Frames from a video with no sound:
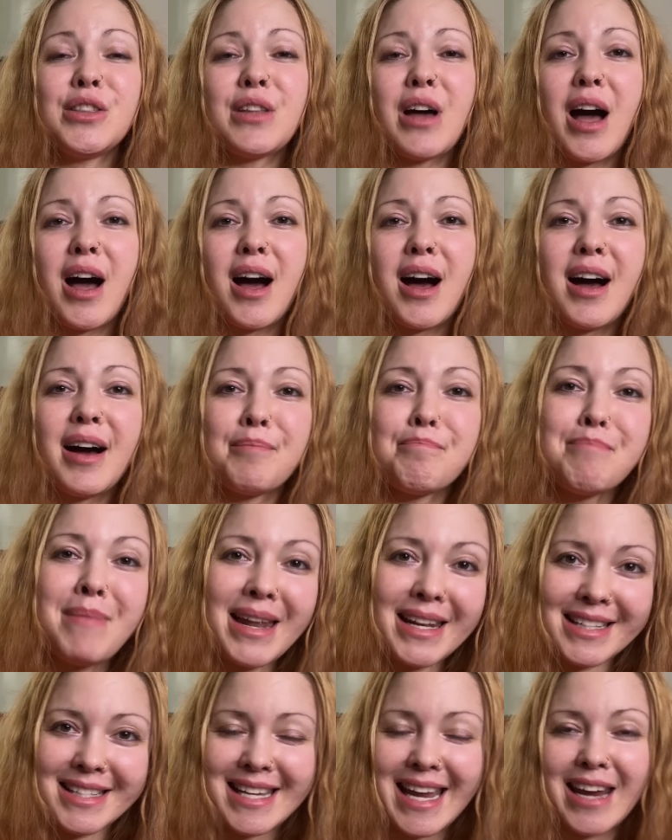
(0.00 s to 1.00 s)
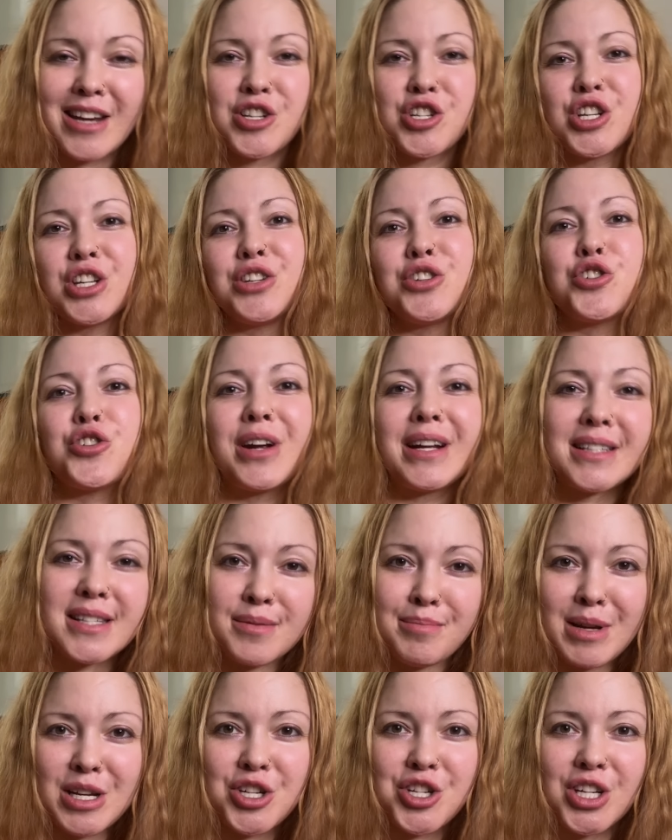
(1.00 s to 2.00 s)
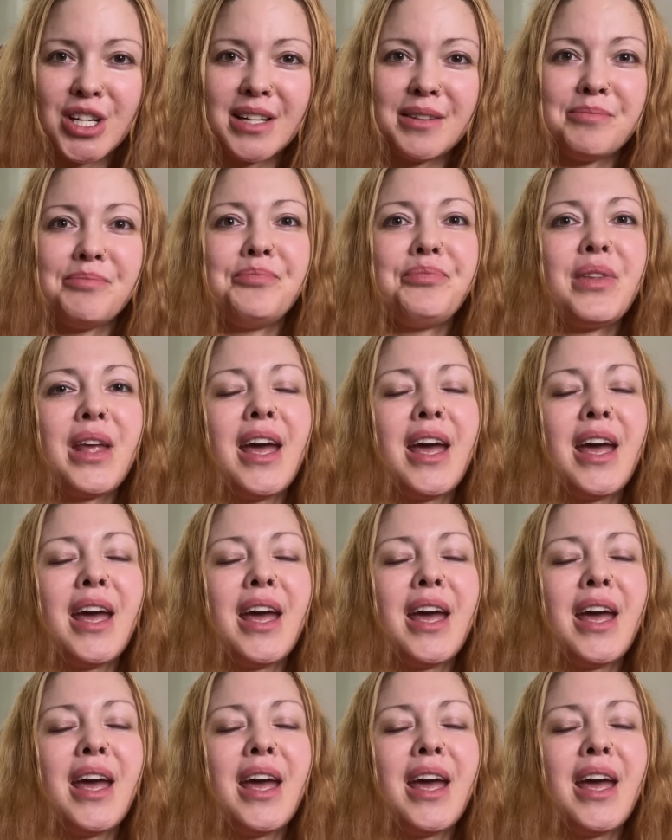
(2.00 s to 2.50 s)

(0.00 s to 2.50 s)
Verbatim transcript: uh, meditation transmission.